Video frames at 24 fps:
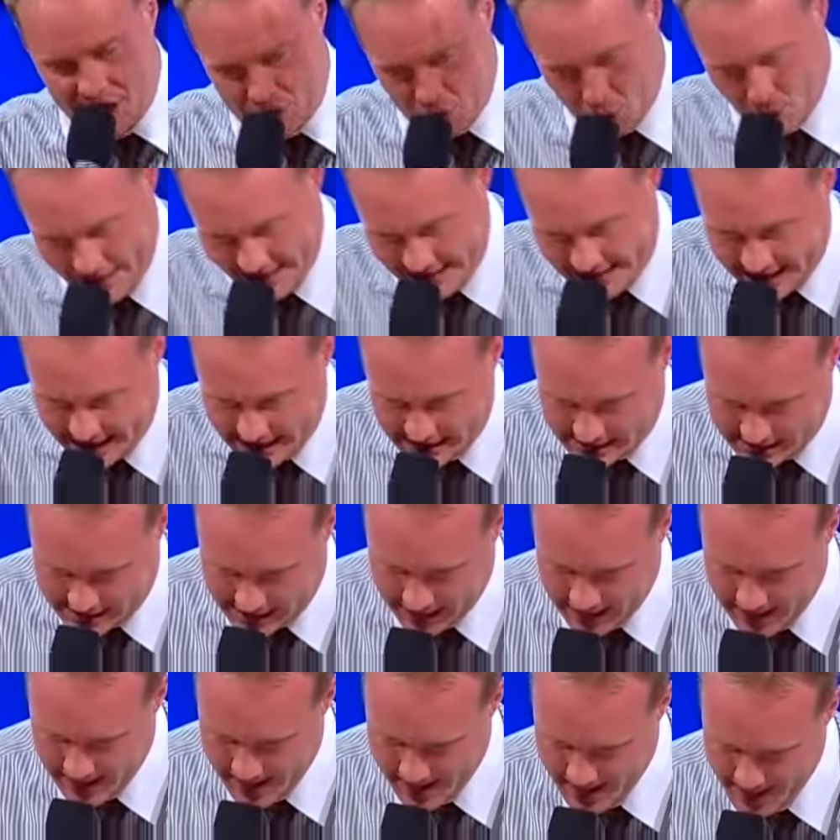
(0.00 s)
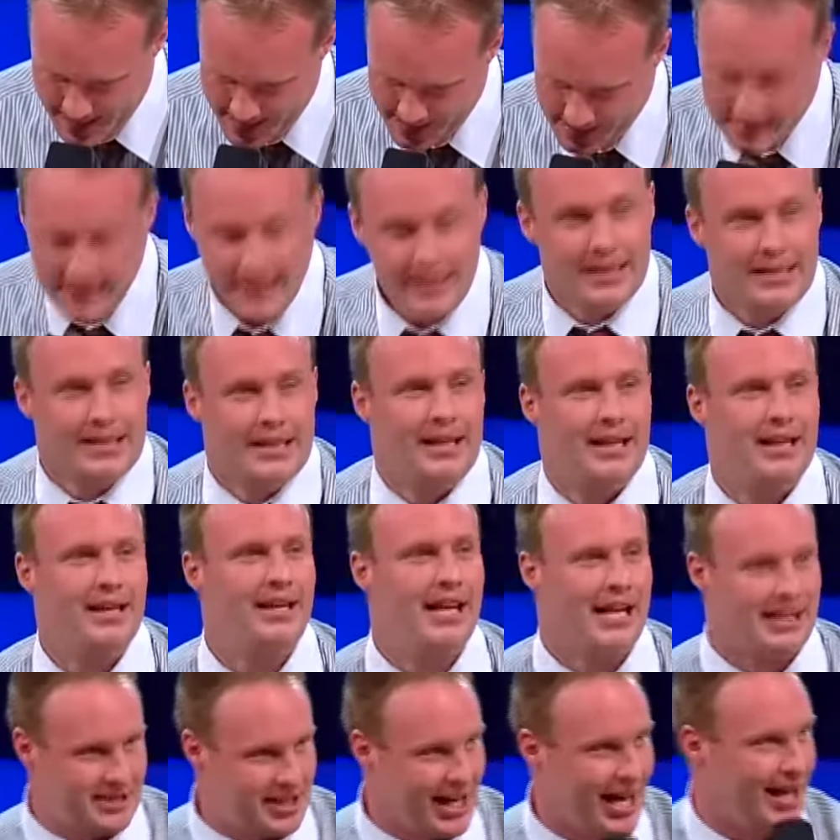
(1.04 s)
of Twinkies.
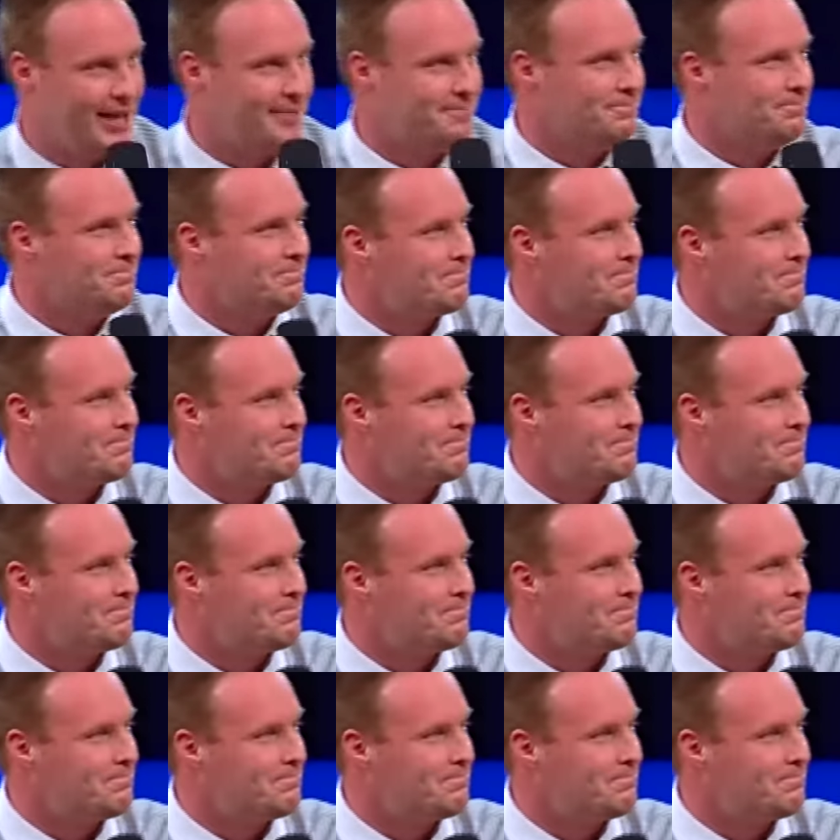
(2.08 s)
That's it.